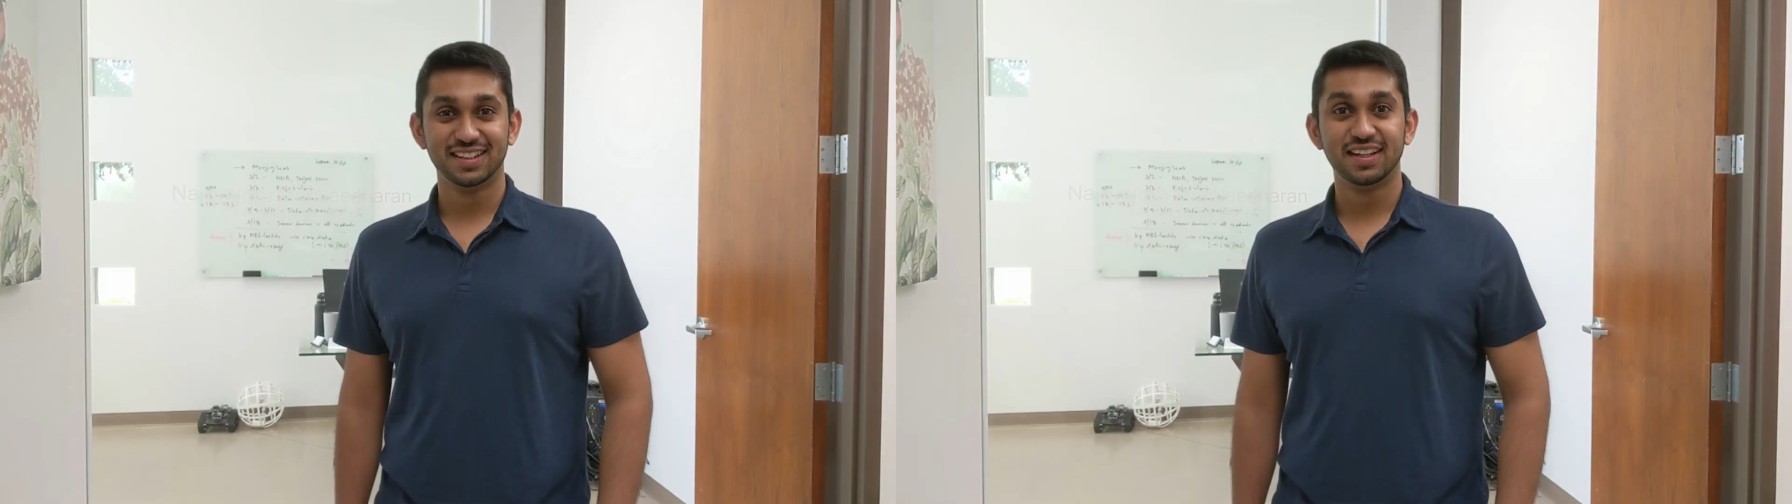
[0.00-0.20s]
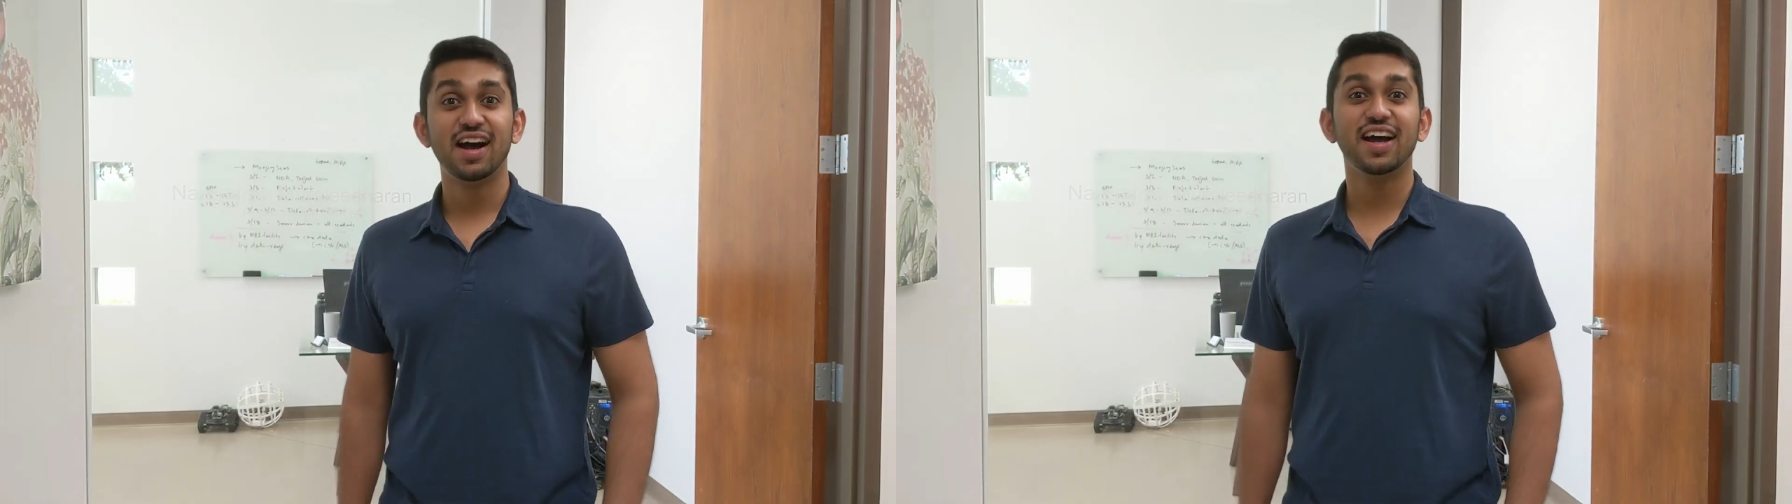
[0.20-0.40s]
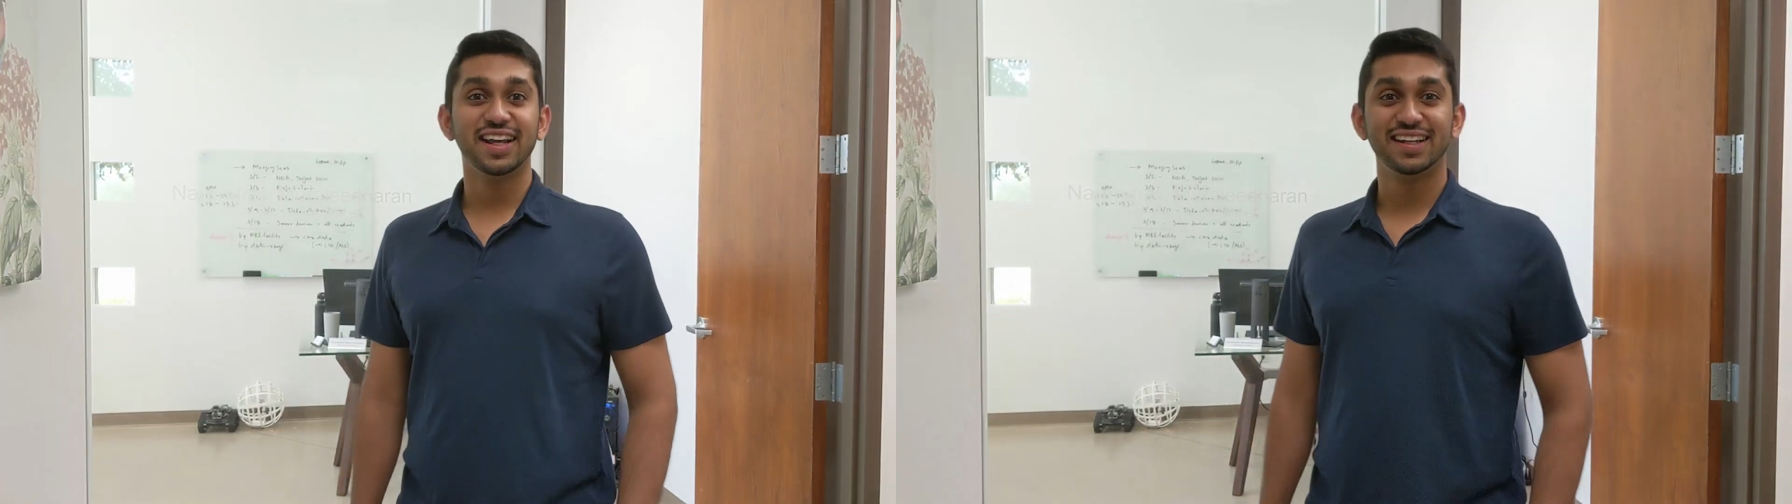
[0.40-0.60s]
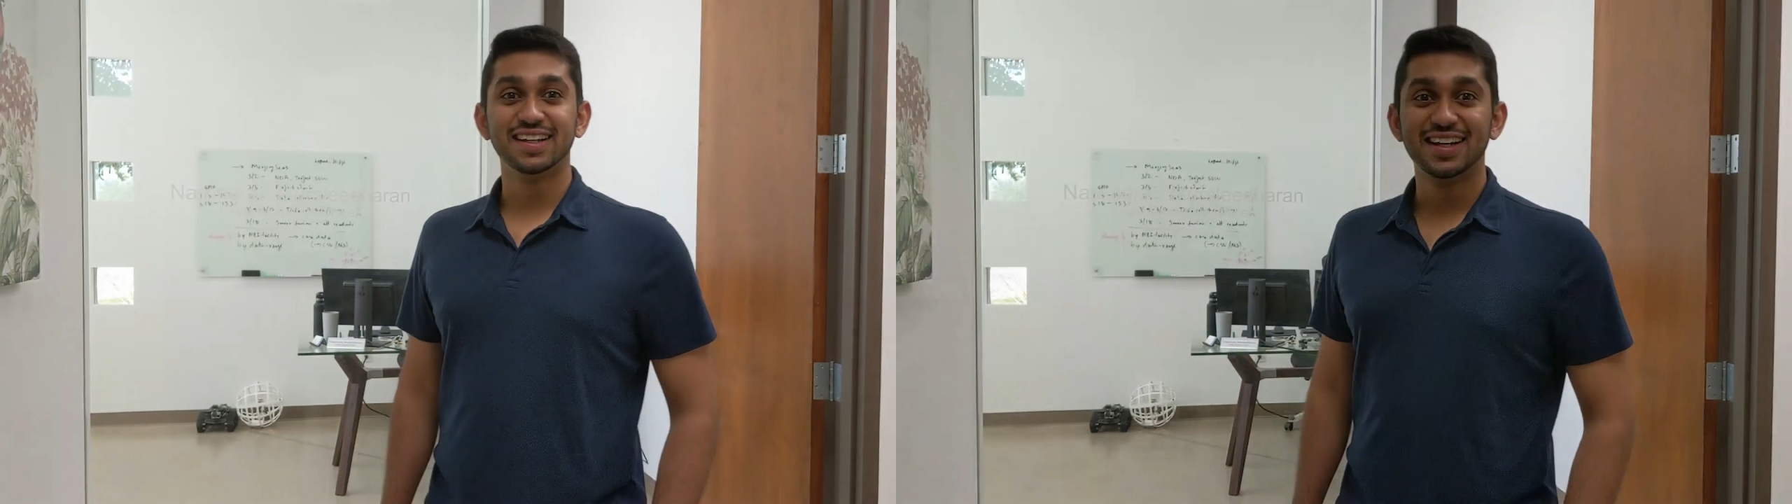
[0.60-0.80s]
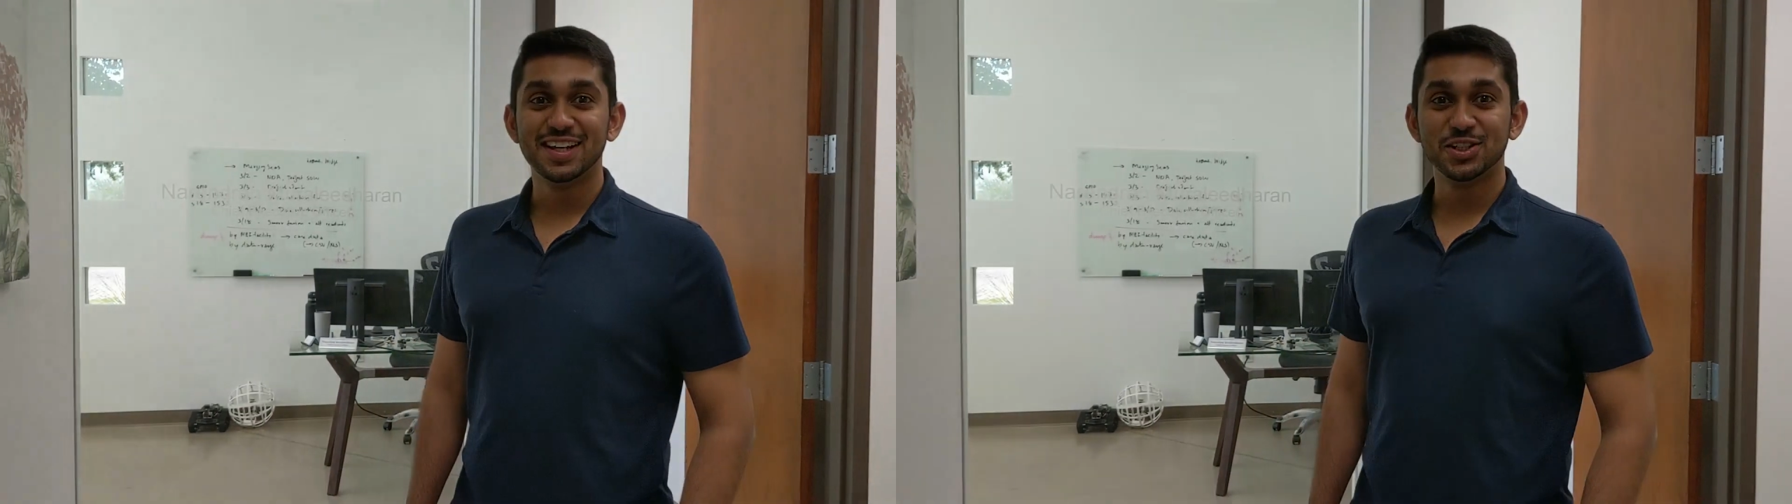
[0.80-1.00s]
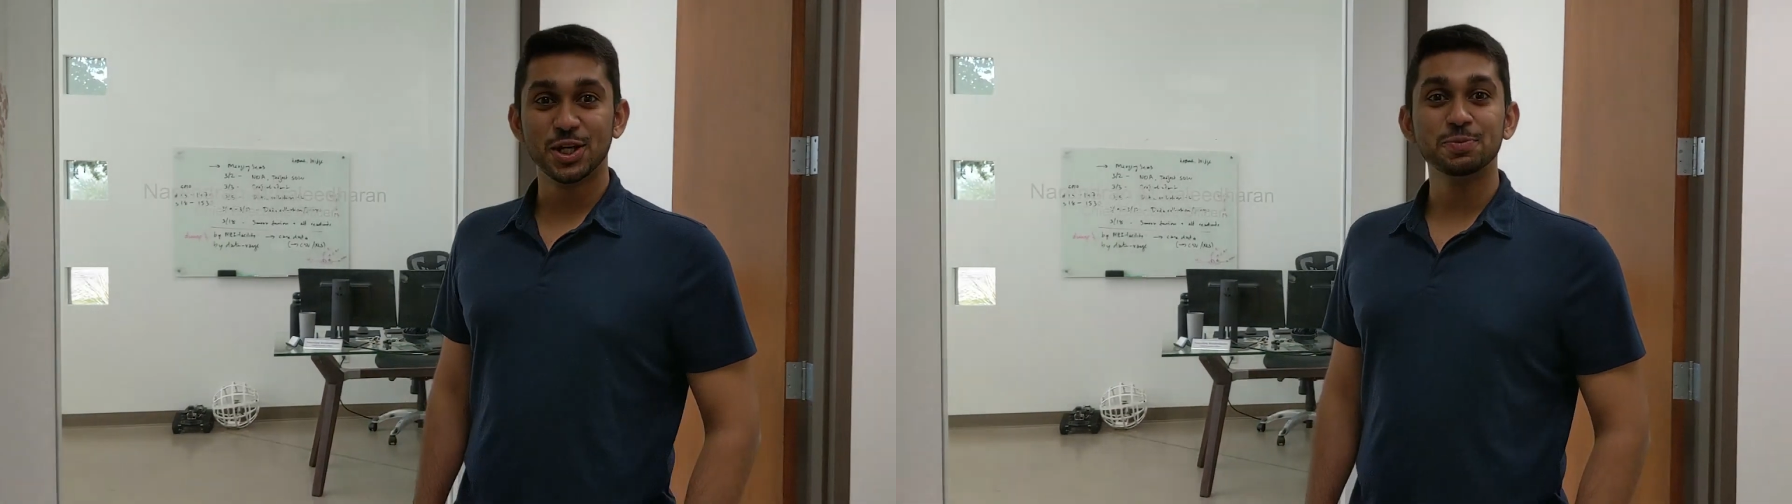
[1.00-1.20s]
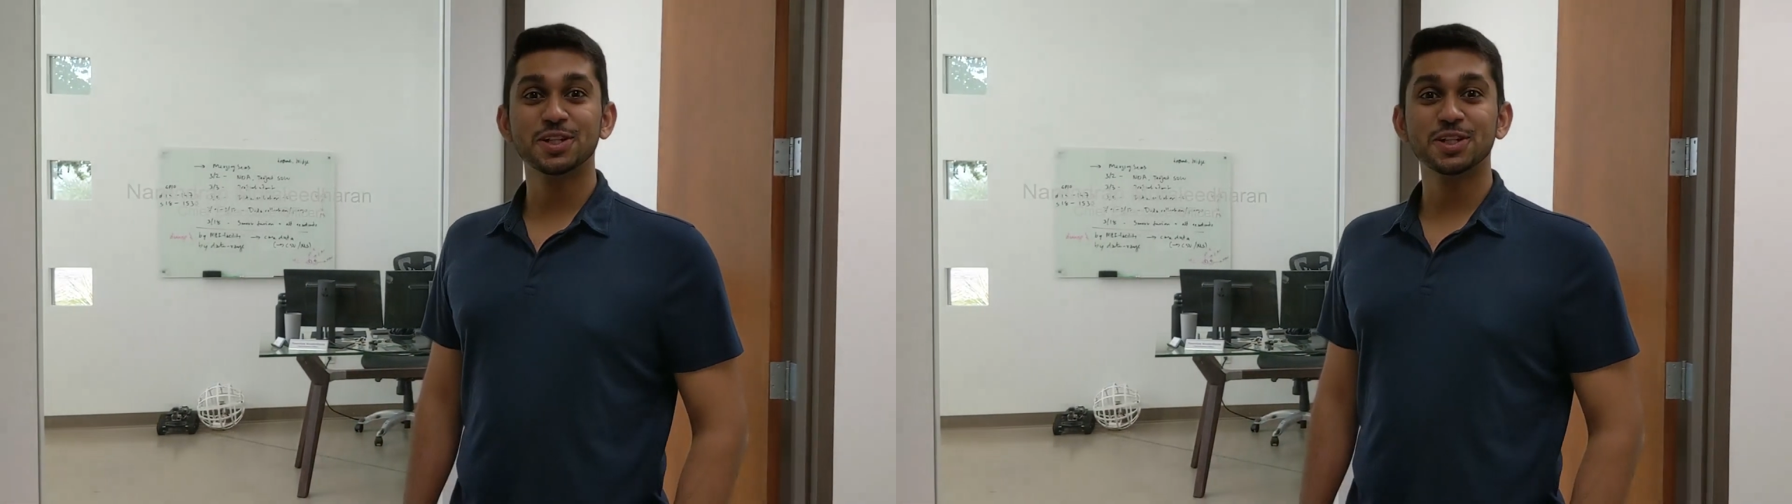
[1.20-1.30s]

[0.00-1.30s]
Hi, James